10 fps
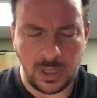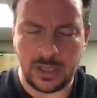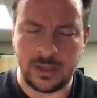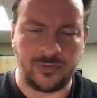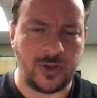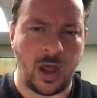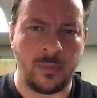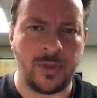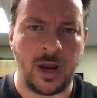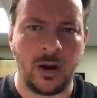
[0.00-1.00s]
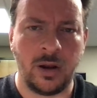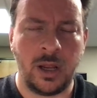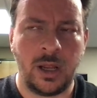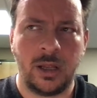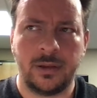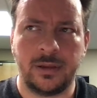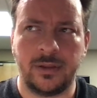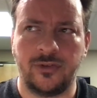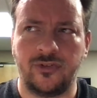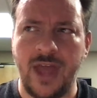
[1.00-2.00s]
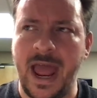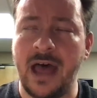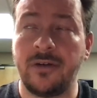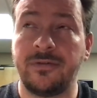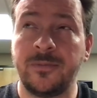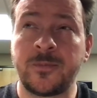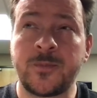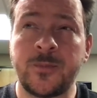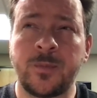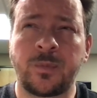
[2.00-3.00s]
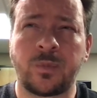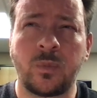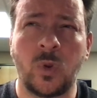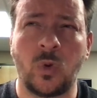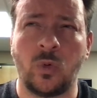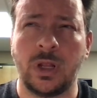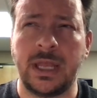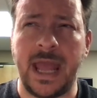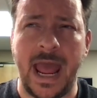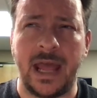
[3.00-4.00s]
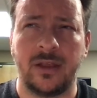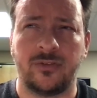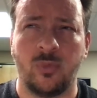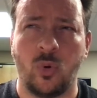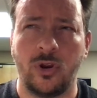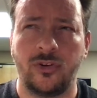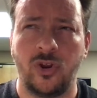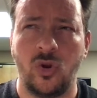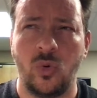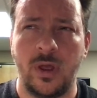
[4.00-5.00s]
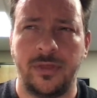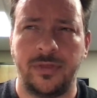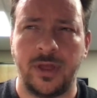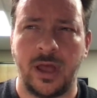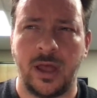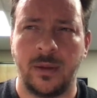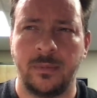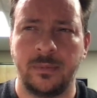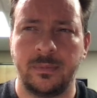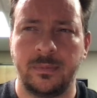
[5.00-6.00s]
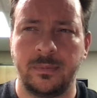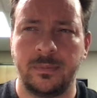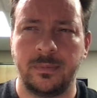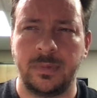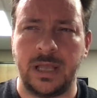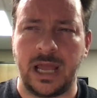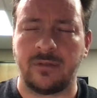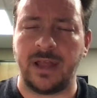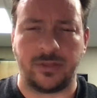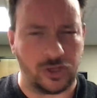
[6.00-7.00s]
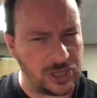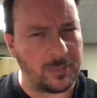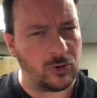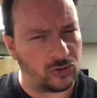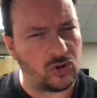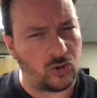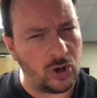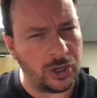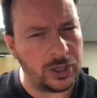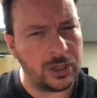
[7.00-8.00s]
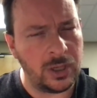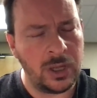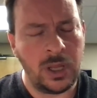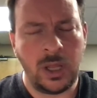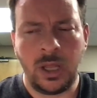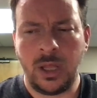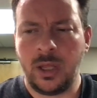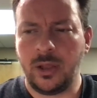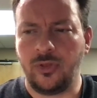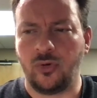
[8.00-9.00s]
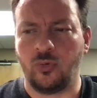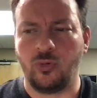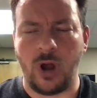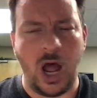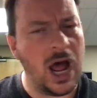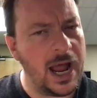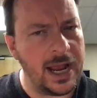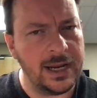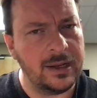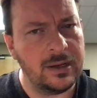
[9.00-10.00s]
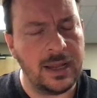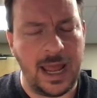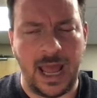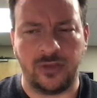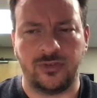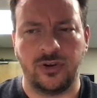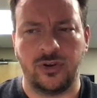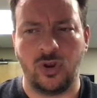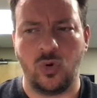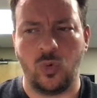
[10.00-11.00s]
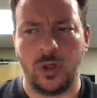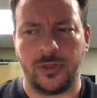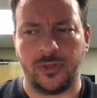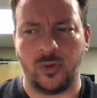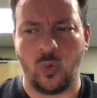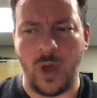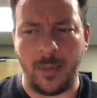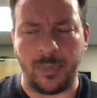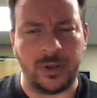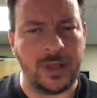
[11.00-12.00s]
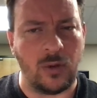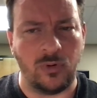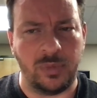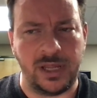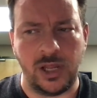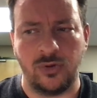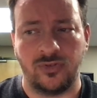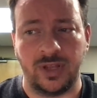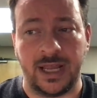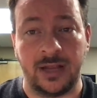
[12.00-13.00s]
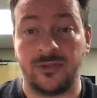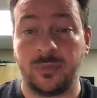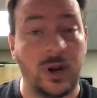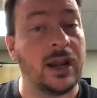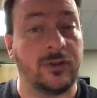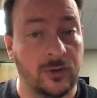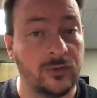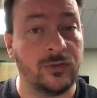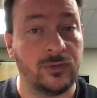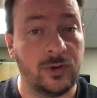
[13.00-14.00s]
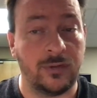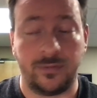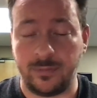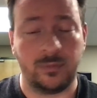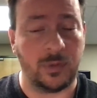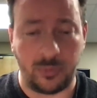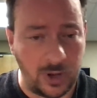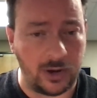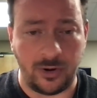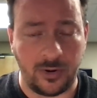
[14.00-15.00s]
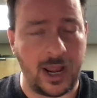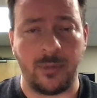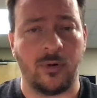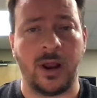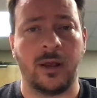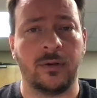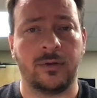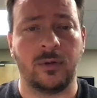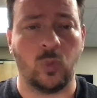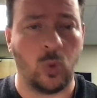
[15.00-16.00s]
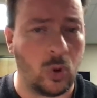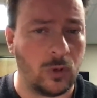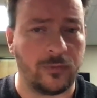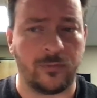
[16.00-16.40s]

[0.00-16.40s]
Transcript: psalm there. The staff really has more to do with kind of like the shepherd's crook. The rod has to do with the weapon that would be used against predators. If a predator came around, a wolf